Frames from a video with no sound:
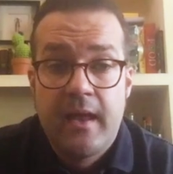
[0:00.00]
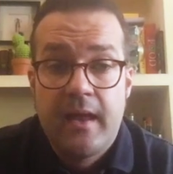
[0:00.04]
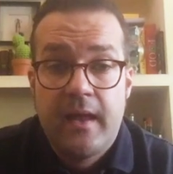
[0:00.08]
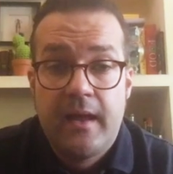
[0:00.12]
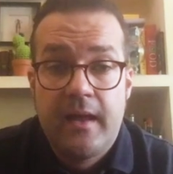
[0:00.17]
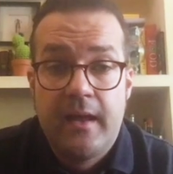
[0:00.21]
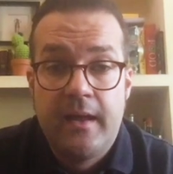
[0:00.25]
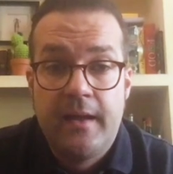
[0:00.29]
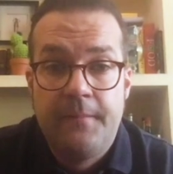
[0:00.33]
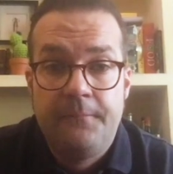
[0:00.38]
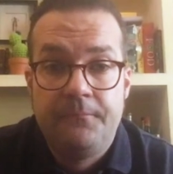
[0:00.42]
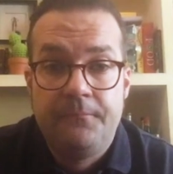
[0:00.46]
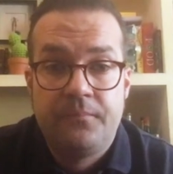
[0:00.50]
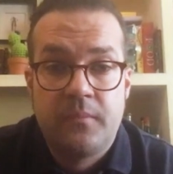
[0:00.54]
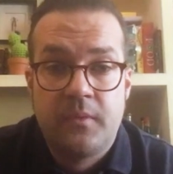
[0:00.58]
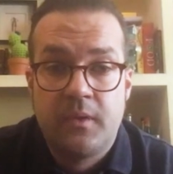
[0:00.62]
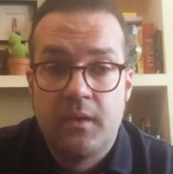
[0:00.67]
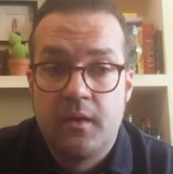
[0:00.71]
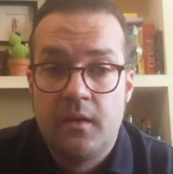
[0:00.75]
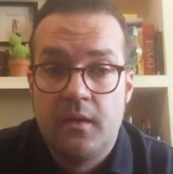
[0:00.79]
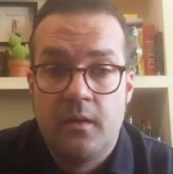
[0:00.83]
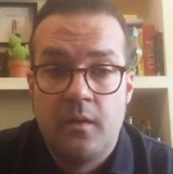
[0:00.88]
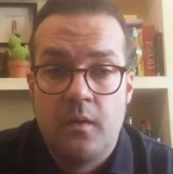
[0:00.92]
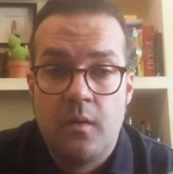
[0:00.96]
Um,
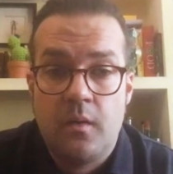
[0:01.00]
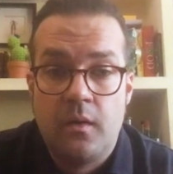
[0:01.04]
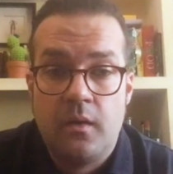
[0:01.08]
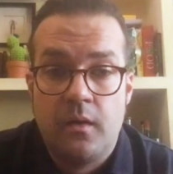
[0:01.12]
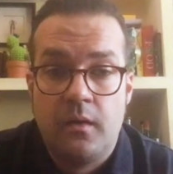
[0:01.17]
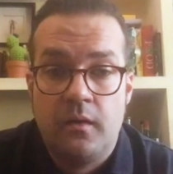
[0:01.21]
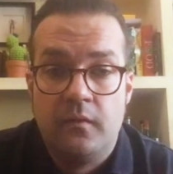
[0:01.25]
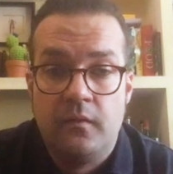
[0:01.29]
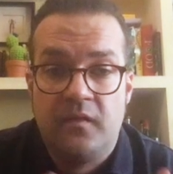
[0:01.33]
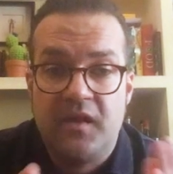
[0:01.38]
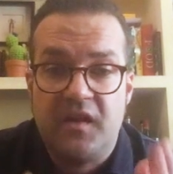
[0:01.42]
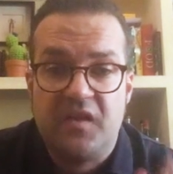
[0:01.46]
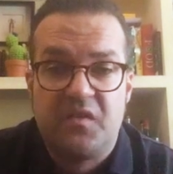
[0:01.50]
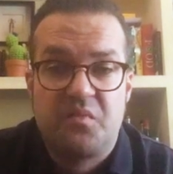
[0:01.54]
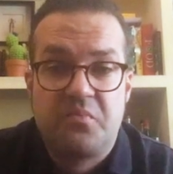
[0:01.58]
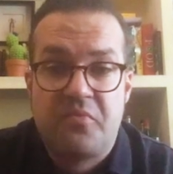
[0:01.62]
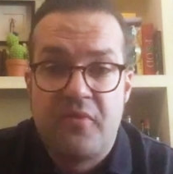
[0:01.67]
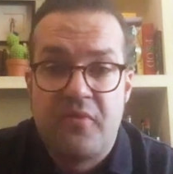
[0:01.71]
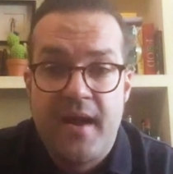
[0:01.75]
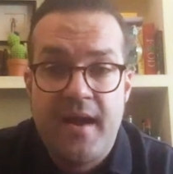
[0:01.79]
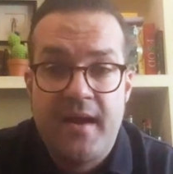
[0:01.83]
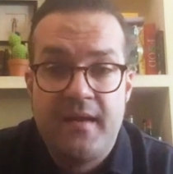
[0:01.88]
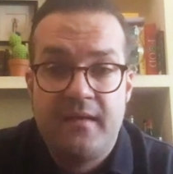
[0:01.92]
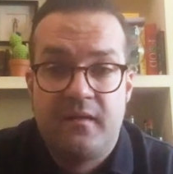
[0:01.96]
This
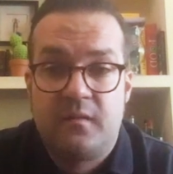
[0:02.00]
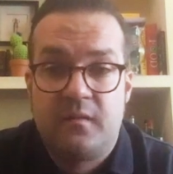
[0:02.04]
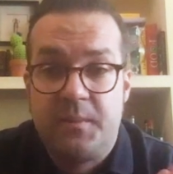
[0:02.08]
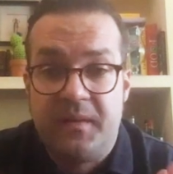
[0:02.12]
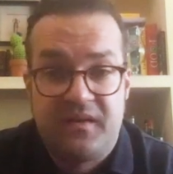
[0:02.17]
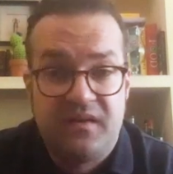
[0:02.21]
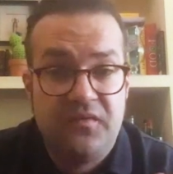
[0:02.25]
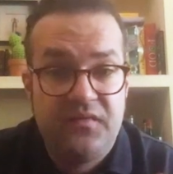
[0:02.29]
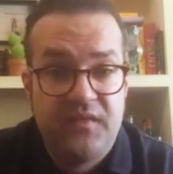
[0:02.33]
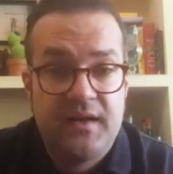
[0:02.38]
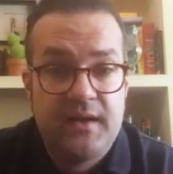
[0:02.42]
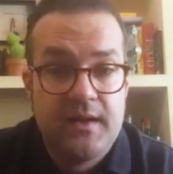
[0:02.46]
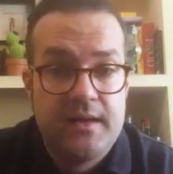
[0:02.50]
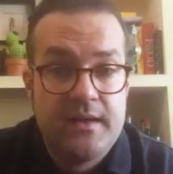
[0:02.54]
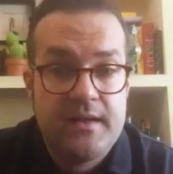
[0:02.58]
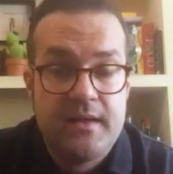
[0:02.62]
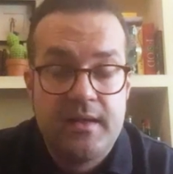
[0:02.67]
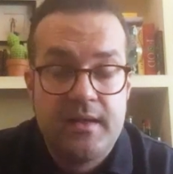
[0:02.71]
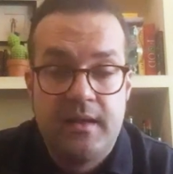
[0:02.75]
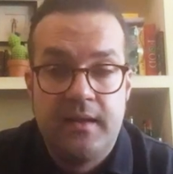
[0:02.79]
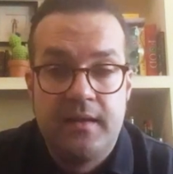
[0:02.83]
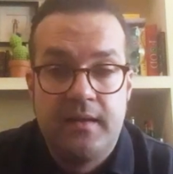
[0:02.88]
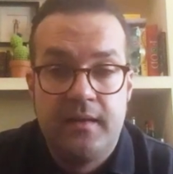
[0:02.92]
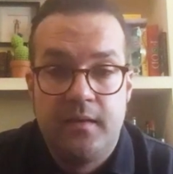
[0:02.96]
brand specifically
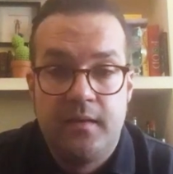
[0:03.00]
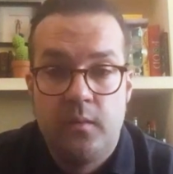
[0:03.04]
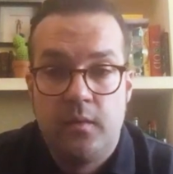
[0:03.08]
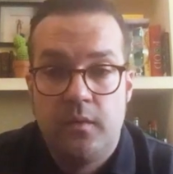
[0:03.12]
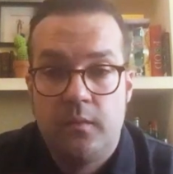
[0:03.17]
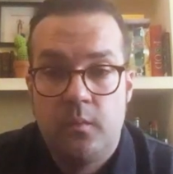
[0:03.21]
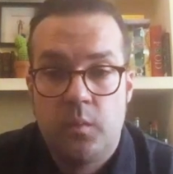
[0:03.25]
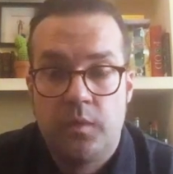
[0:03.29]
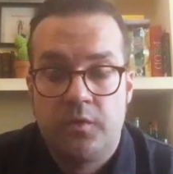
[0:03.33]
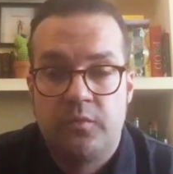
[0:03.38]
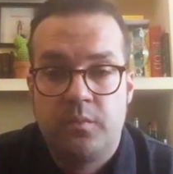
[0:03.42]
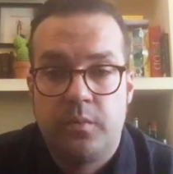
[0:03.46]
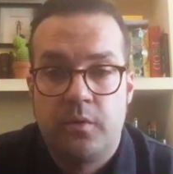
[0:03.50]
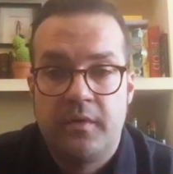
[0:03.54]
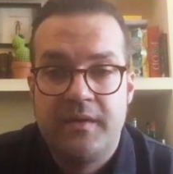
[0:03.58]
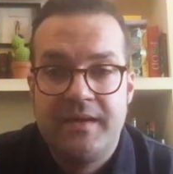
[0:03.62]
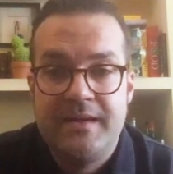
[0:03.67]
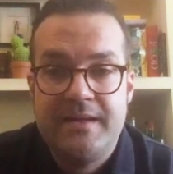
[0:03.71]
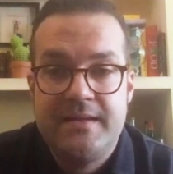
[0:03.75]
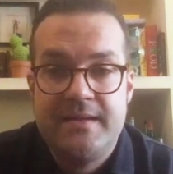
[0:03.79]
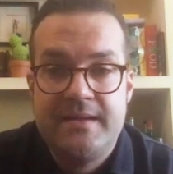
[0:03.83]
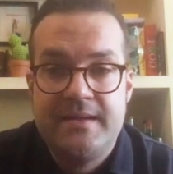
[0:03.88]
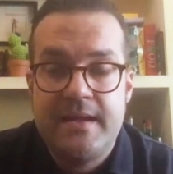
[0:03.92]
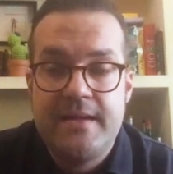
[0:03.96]
it was born
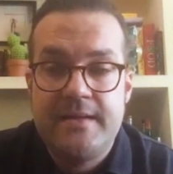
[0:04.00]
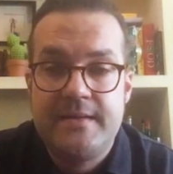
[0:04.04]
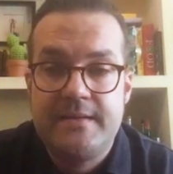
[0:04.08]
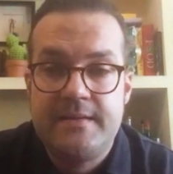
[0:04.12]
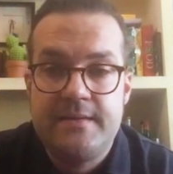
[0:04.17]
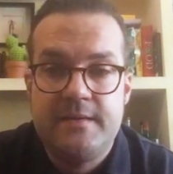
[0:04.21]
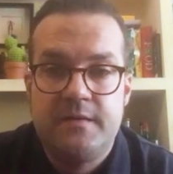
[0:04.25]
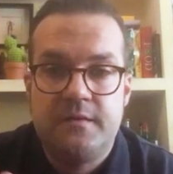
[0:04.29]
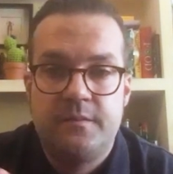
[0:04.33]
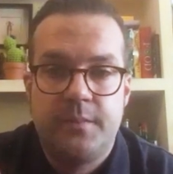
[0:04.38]
in the eighties,